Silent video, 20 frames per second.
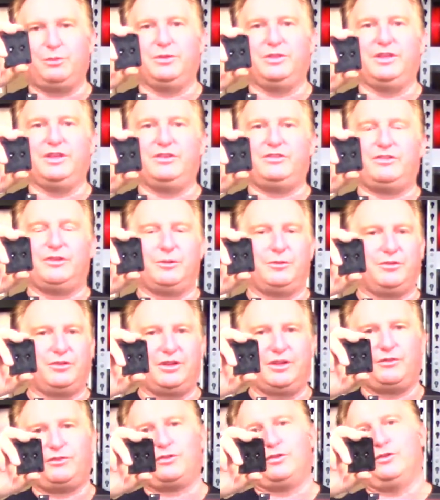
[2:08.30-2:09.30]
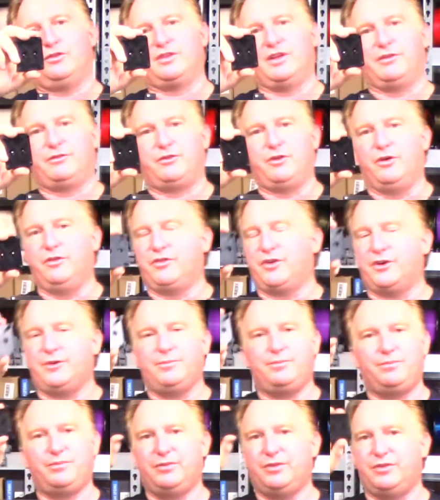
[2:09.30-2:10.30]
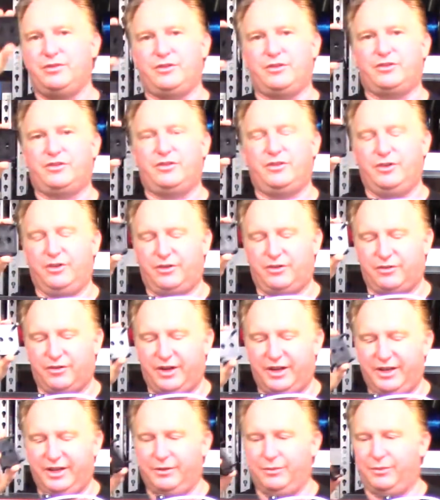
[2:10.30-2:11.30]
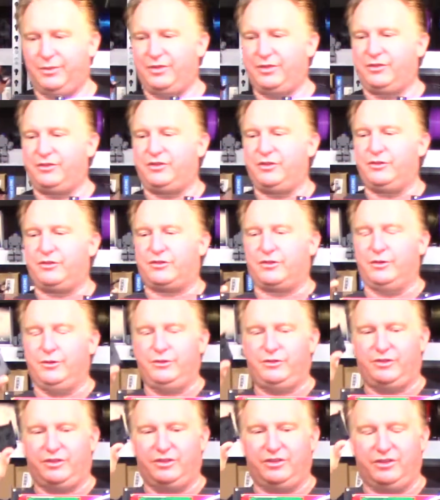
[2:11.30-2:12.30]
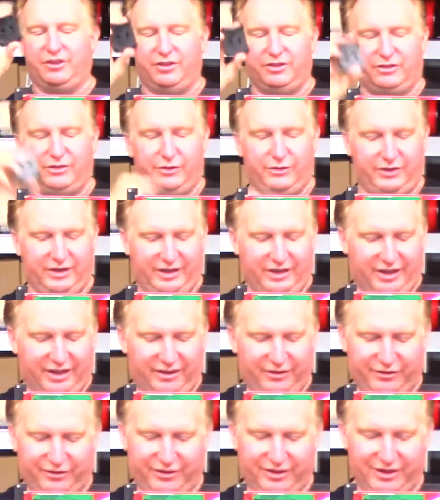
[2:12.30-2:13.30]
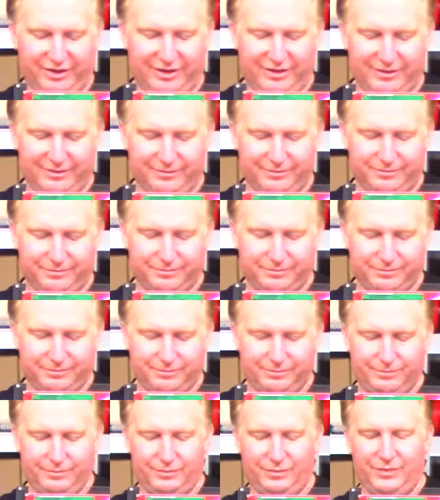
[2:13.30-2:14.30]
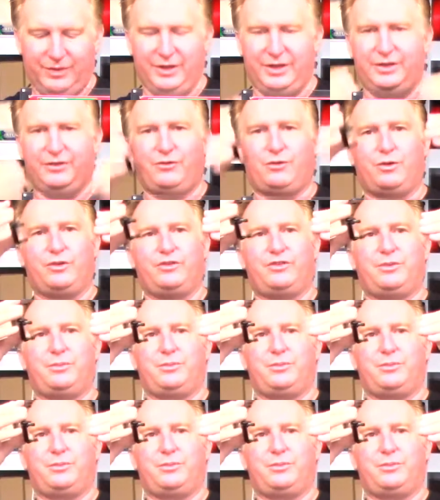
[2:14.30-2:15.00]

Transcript: with this, there was enough screws left over, just hooked it right in with the two screws and the two T-nuts. And of course I